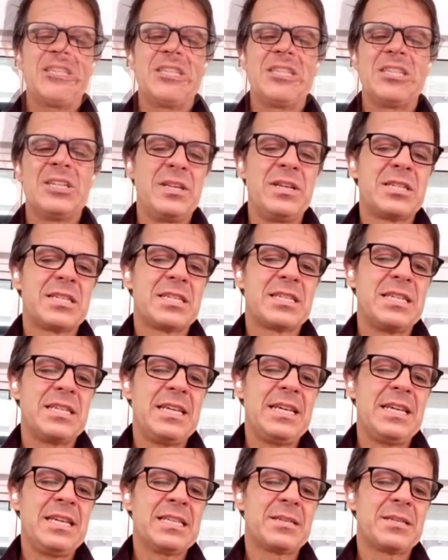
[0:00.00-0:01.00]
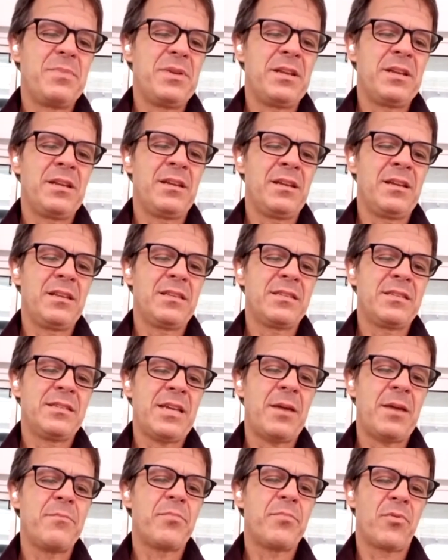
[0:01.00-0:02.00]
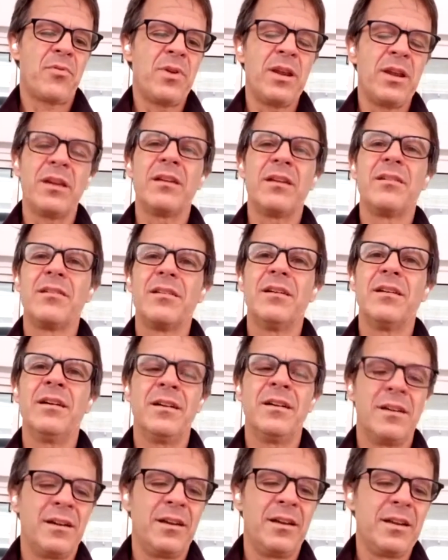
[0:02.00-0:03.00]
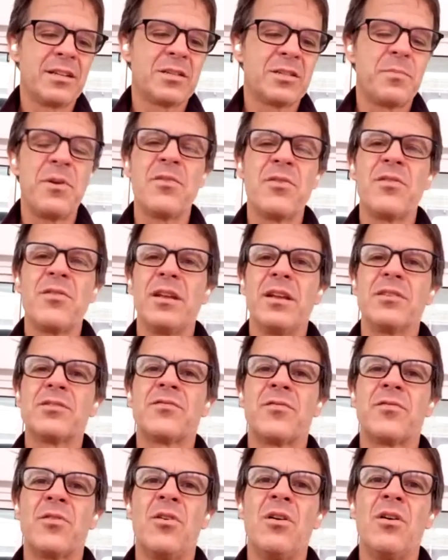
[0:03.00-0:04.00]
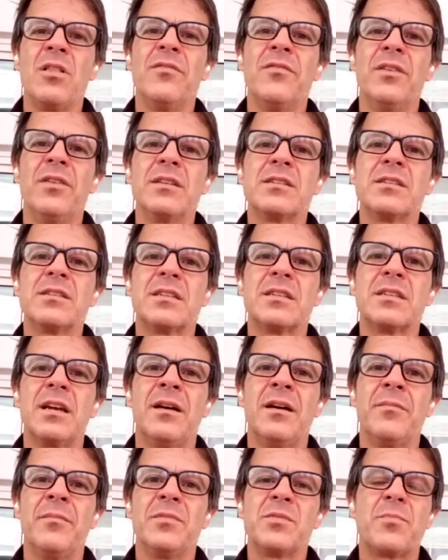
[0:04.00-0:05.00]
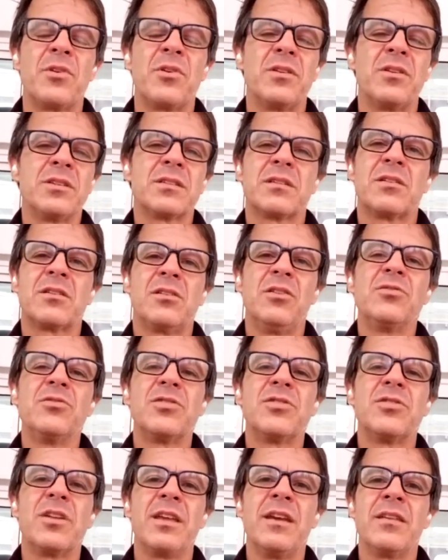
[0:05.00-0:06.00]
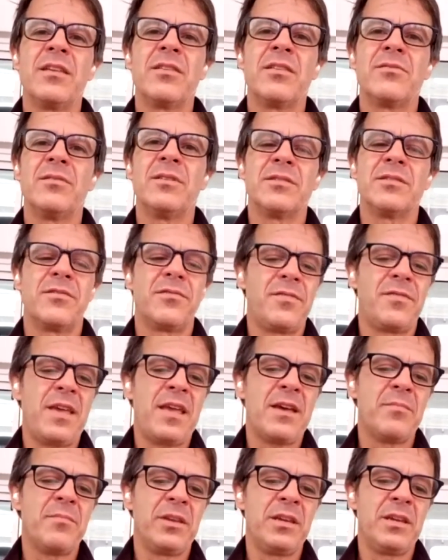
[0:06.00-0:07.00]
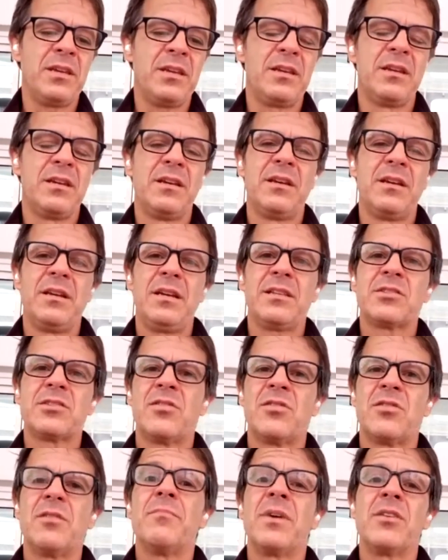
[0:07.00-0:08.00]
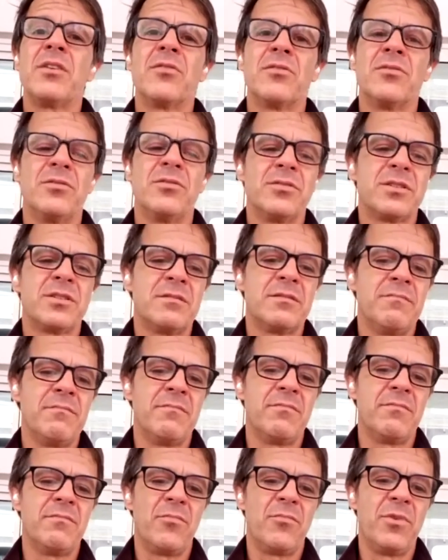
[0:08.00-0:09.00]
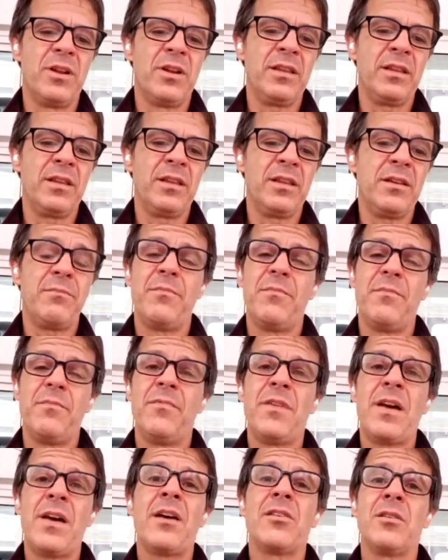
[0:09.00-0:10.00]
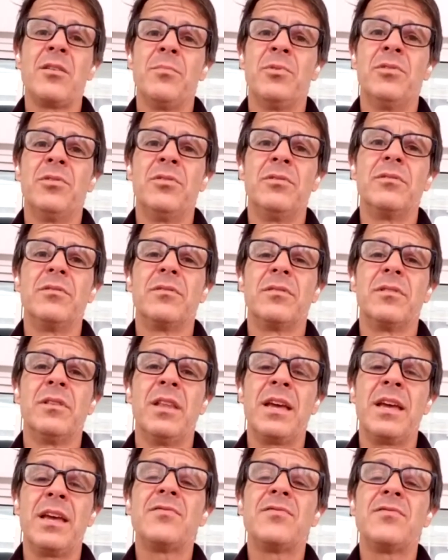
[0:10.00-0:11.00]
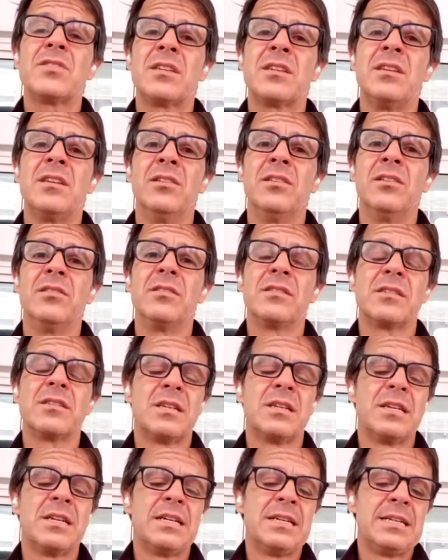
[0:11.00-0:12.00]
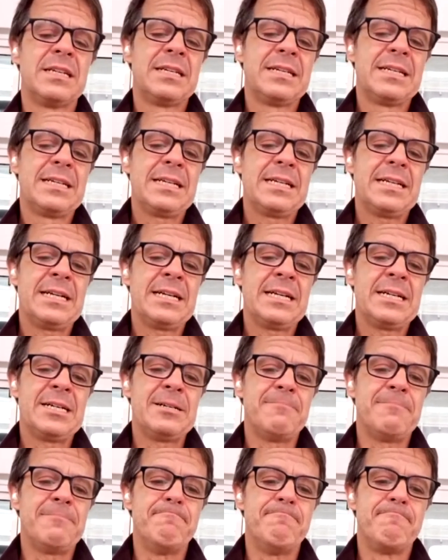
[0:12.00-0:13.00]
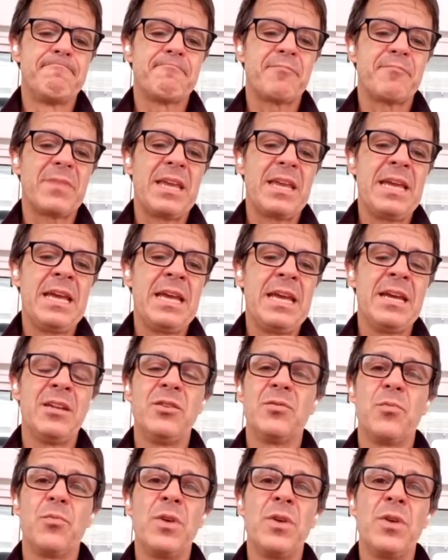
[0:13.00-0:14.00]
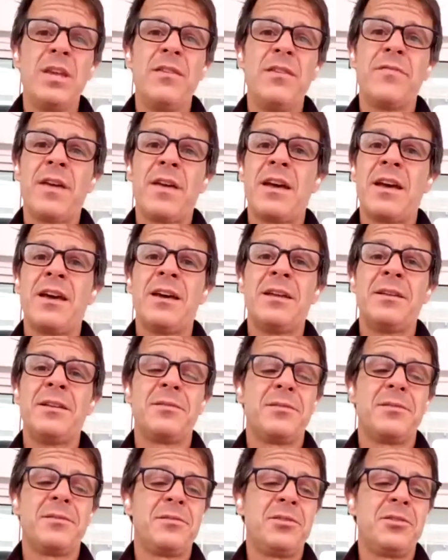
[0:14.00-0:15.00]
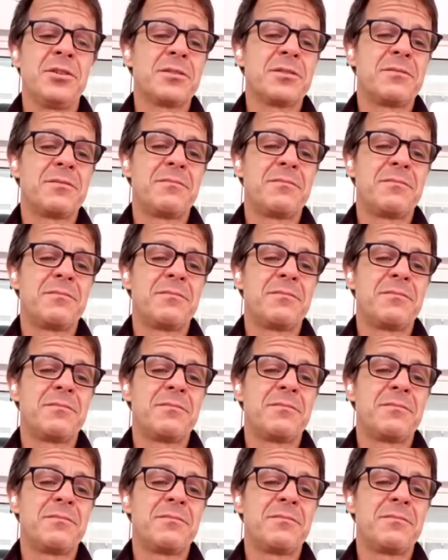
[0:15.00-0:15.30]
So it's been a tempering experience for all of us. It's brought us closer together as a family. It's taught my girls some really valuable life skills. And we've had just